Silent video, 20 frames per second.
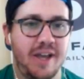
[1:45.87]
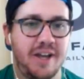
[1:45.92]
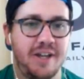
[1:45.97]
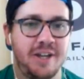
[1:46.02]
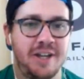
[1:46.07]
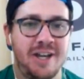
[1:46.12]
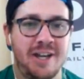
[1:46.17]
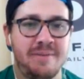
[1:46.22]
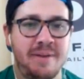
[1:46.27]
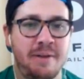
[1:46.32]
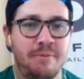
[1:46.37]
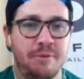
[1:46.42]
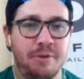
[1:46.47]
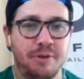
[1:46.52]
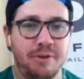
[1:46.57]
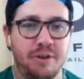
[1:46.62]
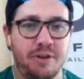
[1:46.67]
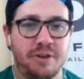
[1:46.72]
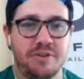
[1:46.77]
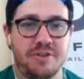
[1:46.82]
and I'm not really
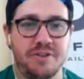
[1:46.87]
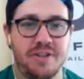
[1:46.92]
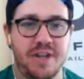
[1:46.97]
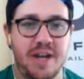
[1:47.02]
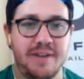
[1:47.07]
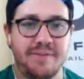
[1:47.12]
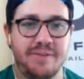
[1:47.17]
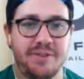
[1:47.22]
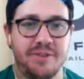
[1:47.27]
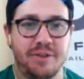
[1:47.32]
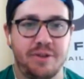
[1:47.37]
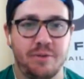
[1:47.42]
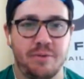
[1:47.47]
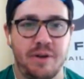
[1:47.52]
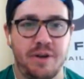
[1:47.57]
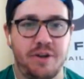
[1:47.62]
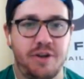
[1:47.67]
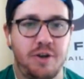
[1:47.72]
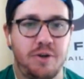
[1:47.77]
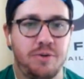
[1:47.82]
looking to dive into the
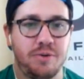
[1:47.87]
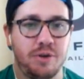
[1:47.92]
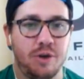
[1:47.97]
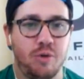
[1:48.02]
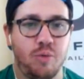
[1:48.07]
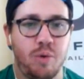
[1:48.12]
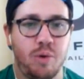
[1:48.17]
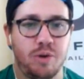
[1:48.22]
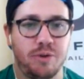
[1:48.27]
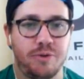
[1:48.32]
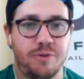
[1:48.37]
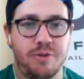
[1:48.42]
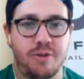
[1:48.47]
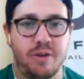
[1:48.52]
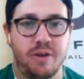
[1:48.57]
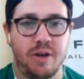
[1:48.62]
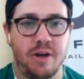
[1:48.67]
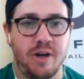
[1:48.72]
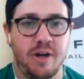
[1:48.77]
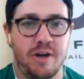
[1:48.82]
Rendon or Worth
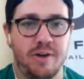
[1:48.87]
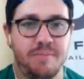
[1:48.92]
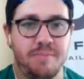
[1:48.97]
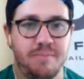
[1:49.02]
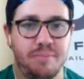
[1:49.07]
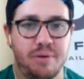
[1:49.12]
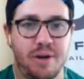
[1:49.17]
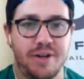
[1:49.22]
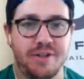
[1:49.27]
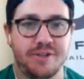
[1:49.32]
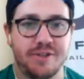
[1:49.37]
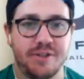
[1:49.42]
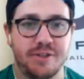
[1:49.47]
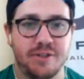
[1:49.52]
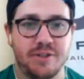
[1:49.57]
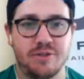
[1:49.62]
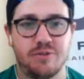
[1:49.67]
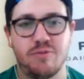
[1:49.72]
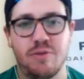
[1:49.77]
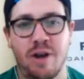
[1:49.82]
um,
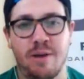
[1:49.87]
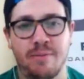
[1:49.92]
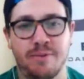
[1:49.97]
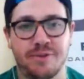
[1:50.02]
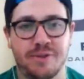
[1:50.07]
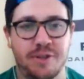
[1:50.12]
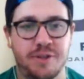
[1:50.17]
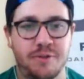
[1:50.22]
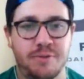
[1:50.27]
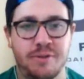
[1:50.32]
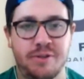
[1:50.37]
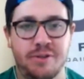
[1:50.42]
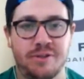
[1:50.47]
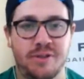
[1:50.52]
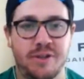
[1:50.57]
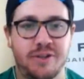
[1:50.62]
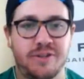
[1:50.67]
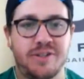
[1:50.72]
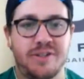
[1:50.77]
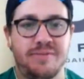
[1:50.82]
prices. Ramos at
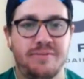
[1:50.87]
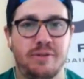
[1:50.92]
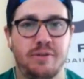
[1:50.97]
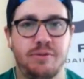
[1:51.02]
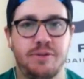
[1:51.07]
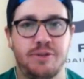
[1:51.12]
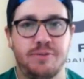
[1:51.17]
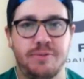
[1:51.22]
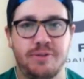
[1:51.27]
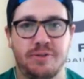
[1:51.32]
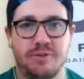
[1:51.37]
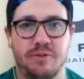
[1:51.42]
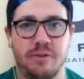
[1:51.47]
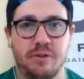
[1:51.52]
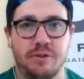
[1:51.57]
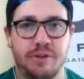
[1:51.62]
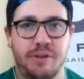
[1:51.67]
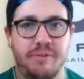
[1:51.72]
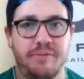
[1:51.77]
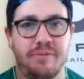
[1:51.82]
thirty-six, even though he's been
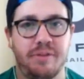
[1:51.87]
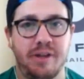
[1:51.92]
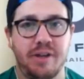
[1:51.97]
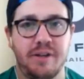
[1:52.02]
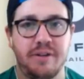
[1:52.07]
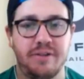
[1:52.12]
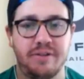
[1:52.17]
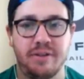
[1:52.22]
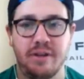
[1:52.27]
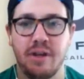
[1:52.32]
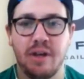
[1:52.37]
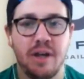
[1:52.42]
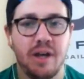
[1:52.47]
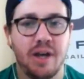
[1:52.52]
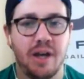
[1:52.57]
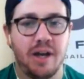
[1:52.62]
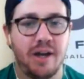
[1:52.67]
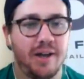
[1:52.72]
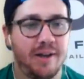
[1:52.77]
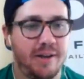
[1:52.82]
struggling of late,
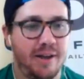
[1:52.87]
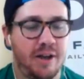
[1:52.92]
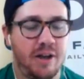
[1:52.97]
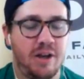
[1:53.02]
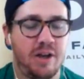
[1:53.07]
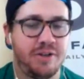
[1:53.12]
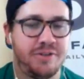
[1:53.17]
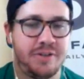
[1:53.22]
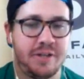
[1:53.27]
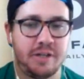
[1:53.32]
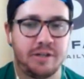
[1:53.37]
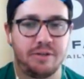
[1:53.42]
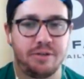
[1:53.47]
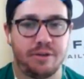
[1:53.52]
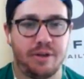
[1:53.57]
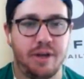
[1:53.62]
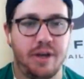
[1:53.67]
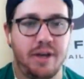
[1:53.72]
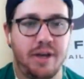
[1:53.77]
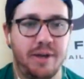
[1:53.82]
uh, I'll, I'll take a
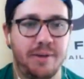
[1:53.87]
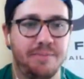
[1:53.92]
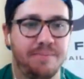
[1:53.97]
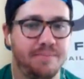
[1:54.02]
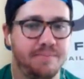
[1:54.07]
look at him.